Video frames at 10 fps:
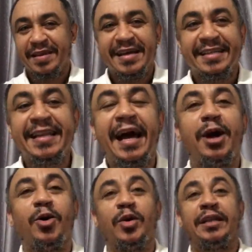
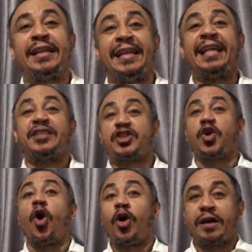Now, let's
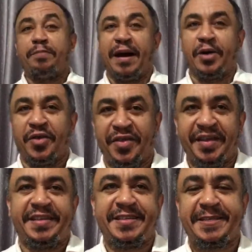talk about
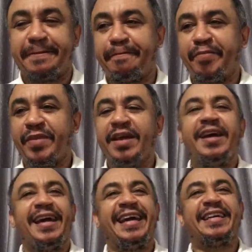this.
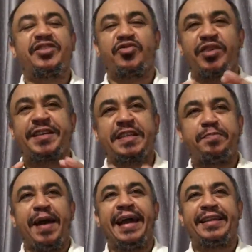Is
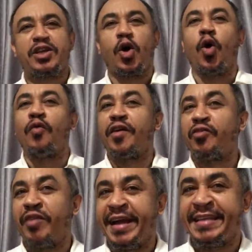respect
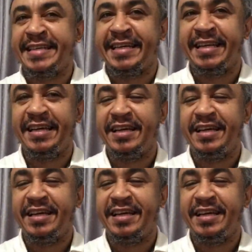overrated